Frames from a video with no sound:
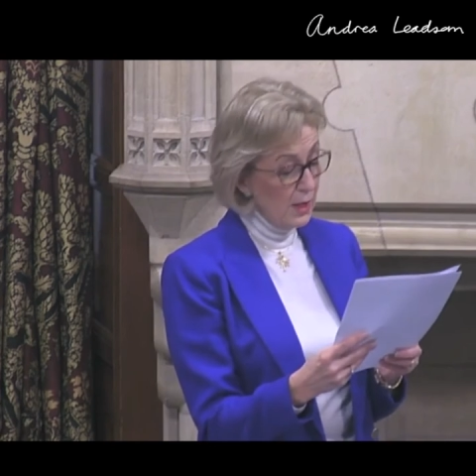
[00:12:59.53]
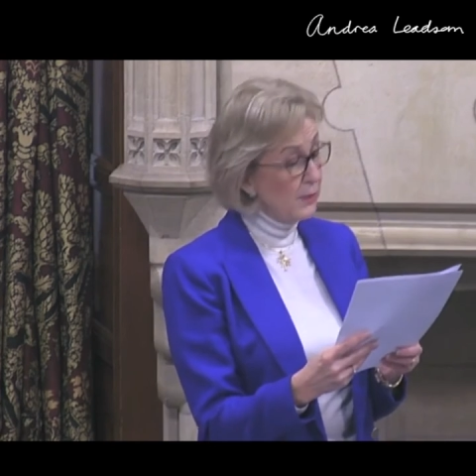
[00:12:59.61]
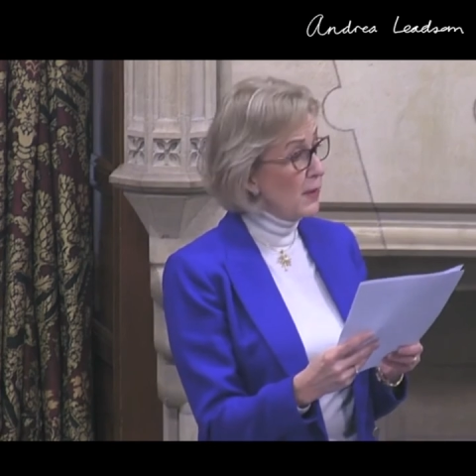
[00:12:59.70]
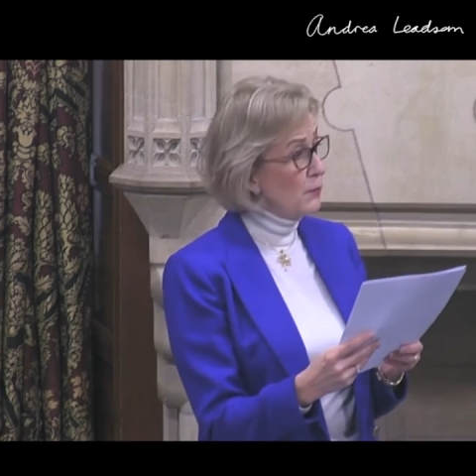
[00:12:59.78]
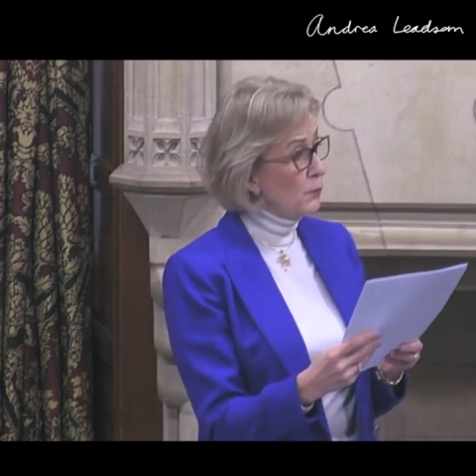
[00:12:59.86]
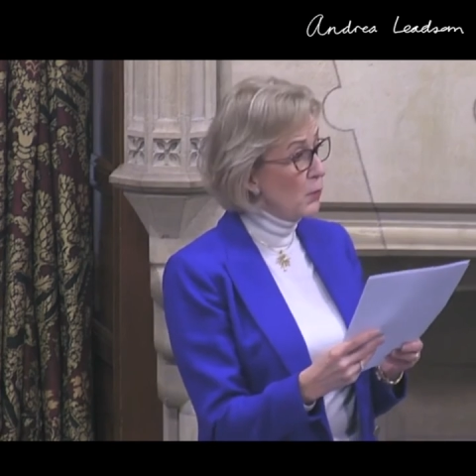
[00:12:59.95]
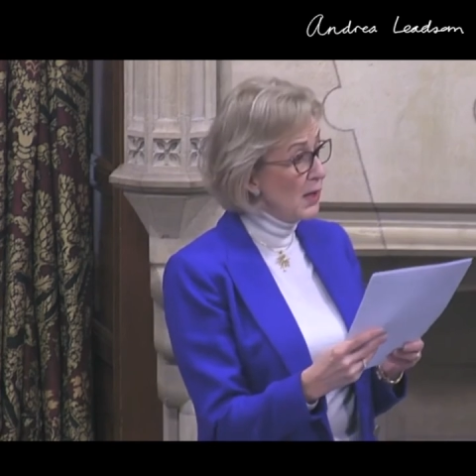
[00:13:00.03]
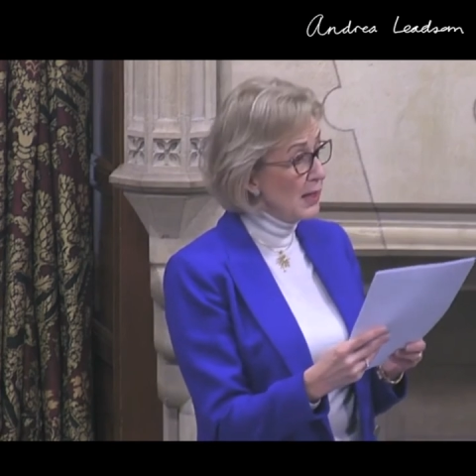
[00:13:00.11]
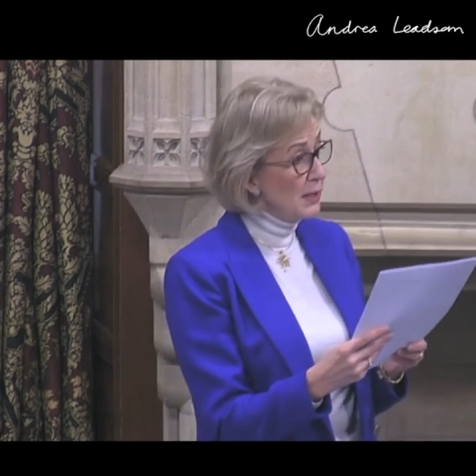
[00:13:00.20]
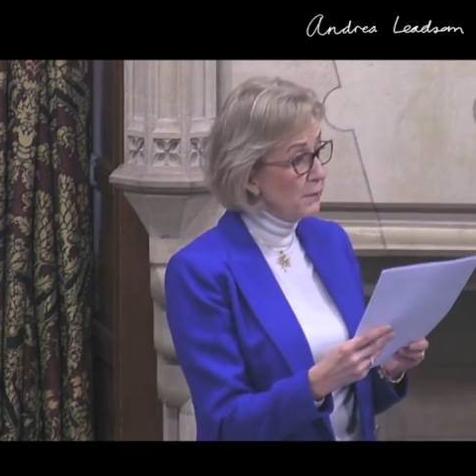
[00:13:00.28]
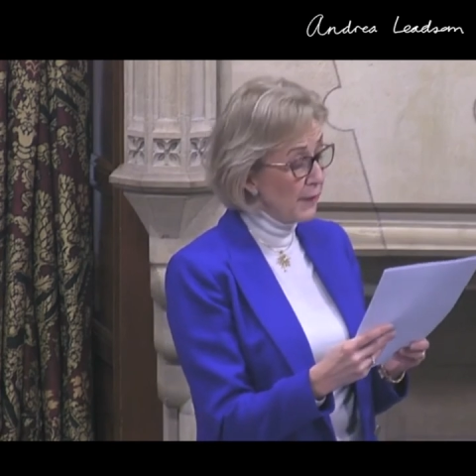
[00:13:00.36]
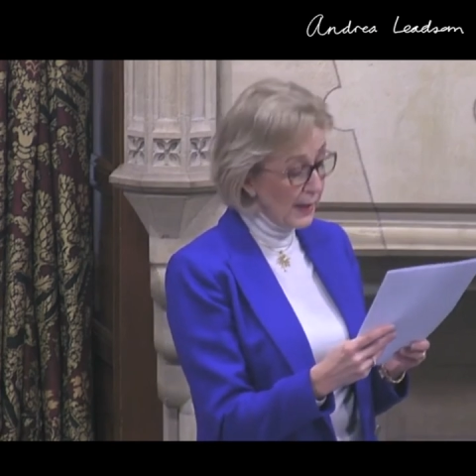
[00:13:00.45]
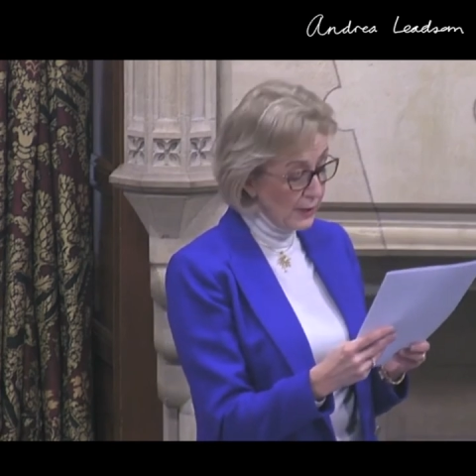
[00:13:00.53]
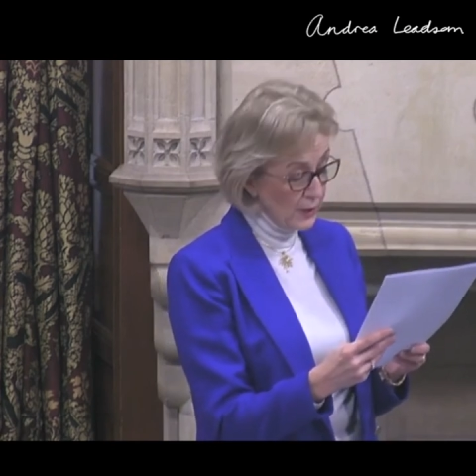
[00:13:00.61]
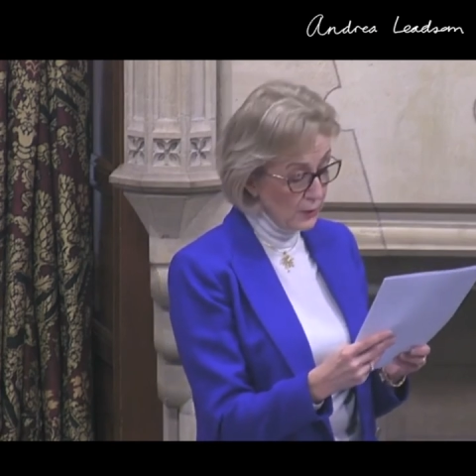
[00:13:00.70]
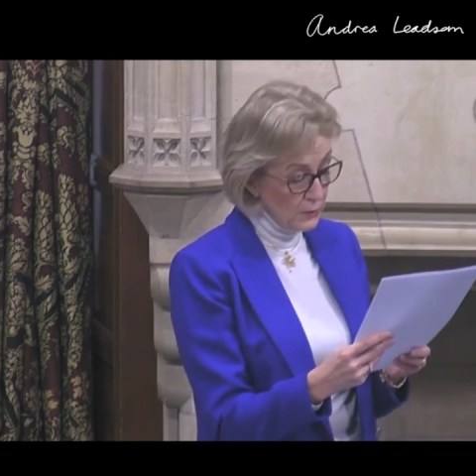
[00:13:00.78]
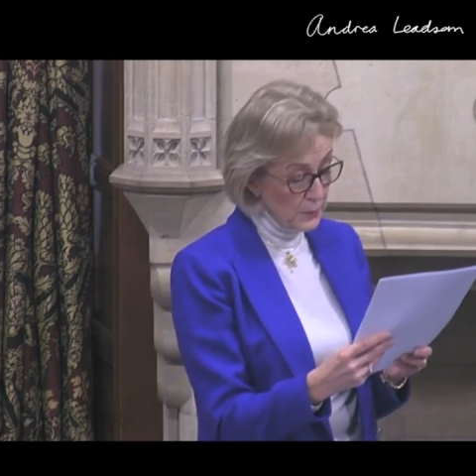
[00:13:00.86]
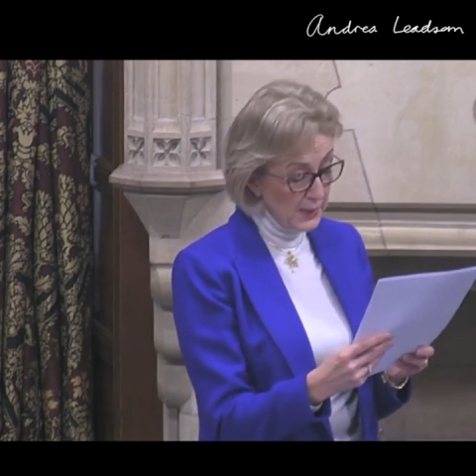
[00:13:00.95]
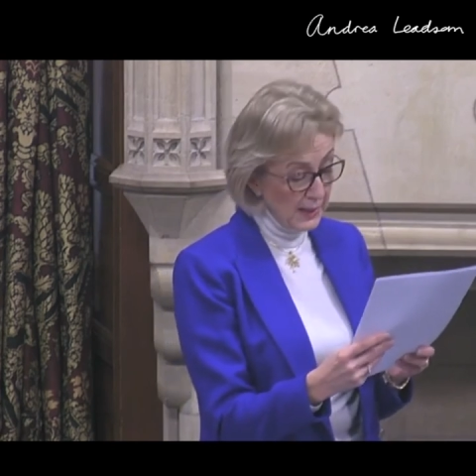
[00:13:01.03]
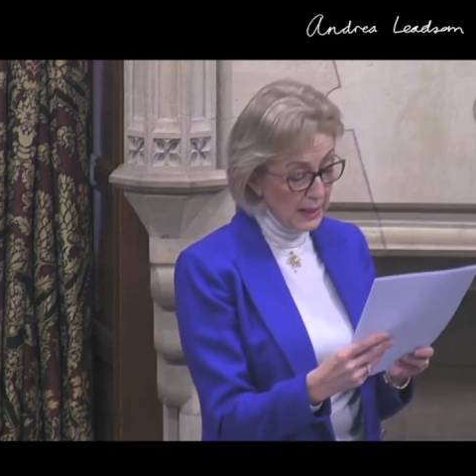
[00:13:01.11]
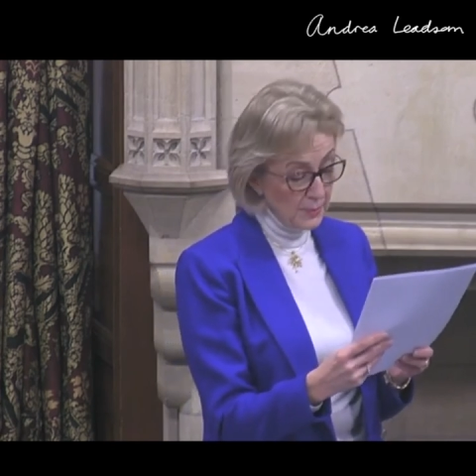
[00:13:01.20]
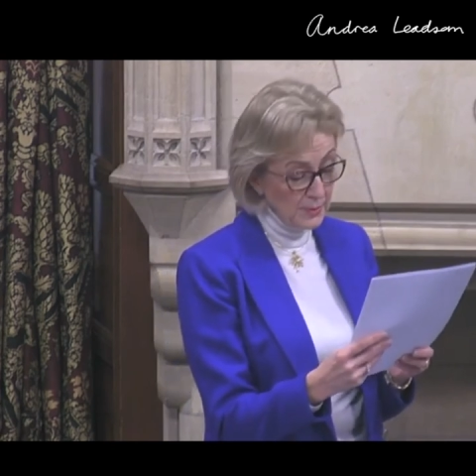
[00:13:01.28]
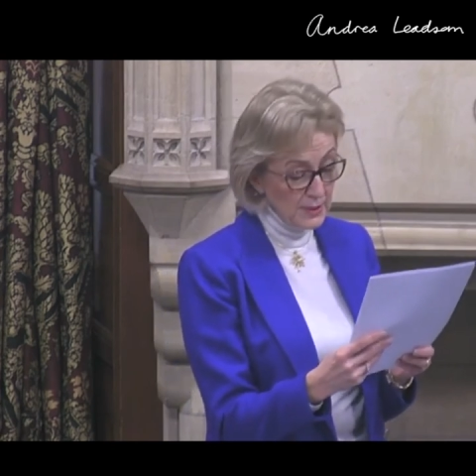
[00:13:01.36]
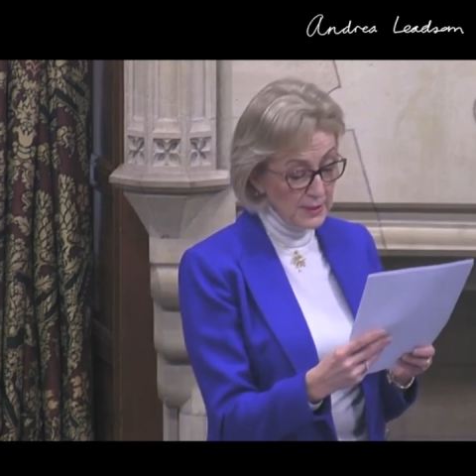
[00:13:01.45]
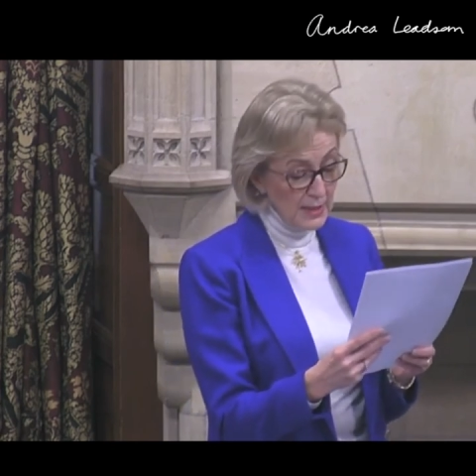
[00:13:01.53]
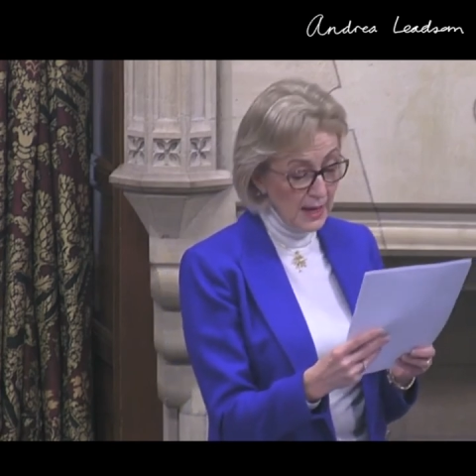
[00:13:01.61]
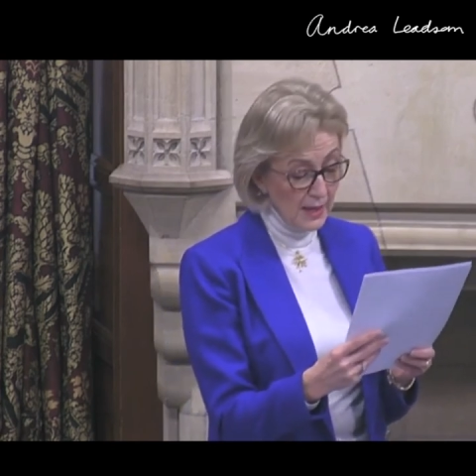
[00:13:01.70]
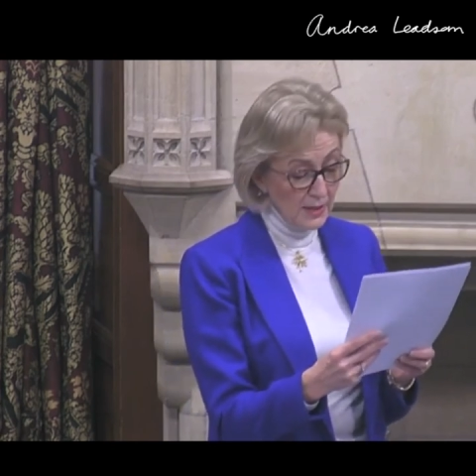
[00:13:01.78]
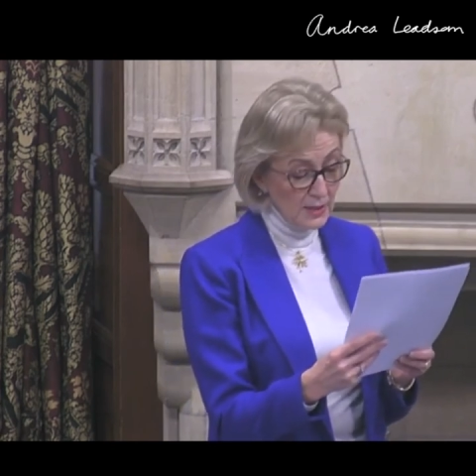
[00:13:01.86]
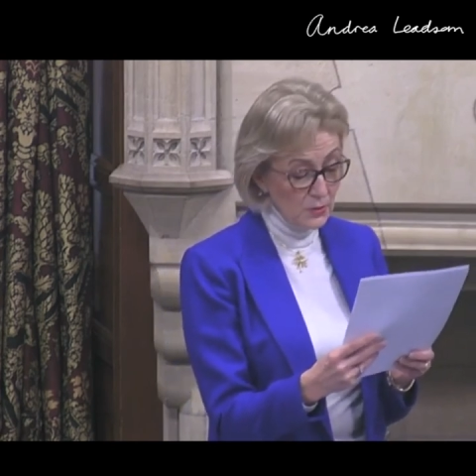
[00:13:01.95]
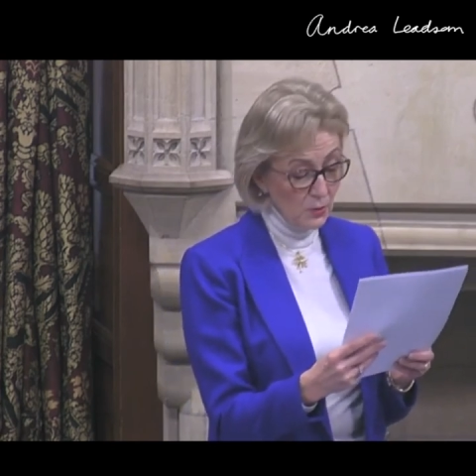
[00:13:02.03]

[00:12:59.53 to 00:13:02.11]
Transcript: they've really valued being able to text